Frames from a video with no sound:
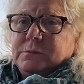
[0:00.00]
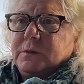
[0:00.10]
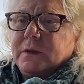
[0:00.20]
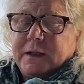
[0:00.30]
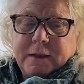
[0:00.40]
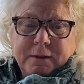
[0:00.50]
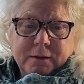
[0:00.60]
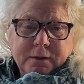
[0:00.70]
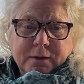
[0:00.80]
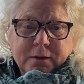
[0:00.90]
Okay.
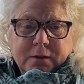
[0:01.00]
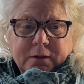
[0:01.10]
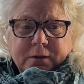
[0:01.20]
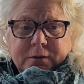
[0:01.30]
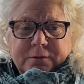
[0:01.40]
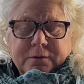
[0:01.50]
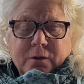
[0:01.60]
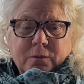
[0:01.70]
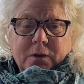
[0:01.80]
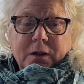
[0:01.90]

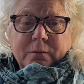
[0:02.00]
So